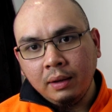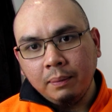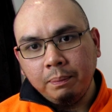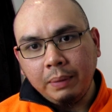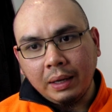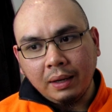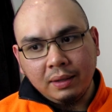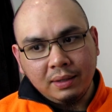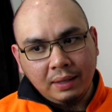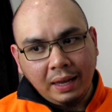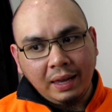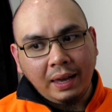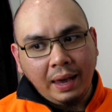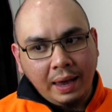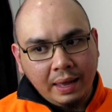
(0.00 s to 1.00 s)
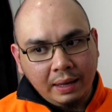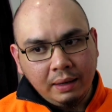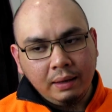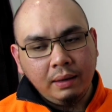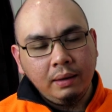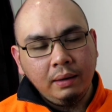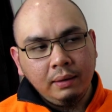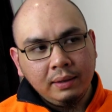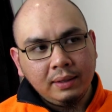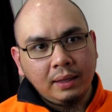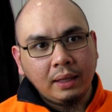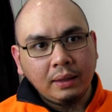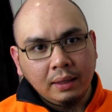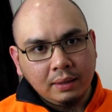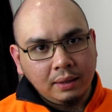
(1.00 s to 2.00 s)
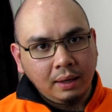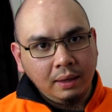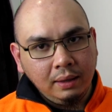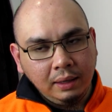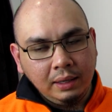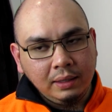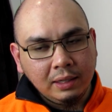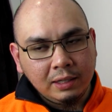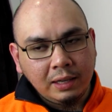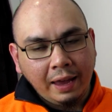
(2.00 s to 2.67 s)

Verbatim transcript: because they can statistically just